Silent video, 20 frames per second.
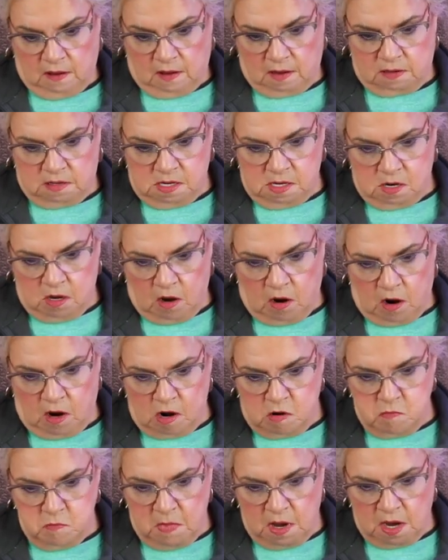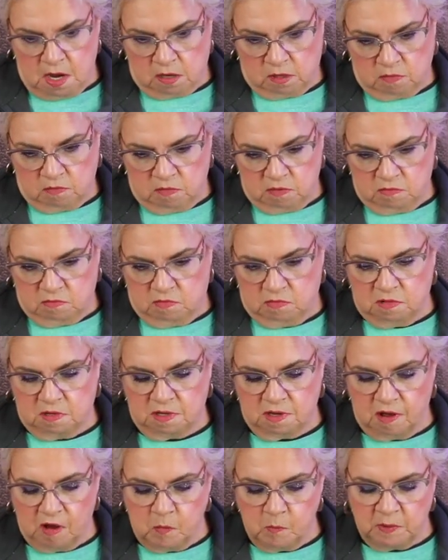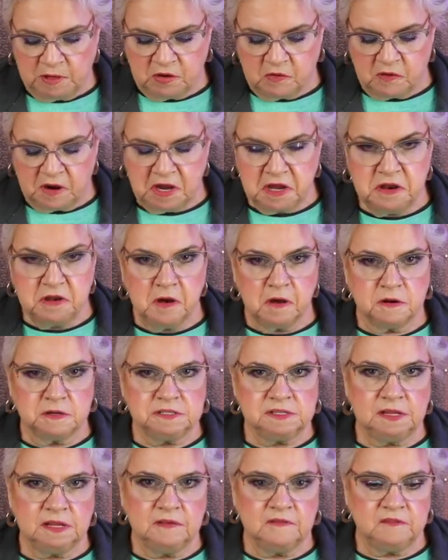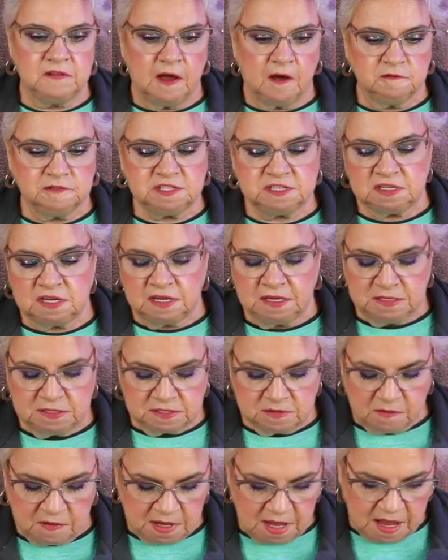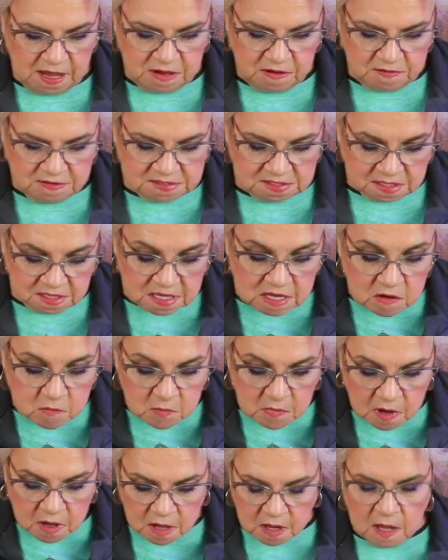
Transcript: I need an arm model. All my granddaughters live downstate, so I can't use them.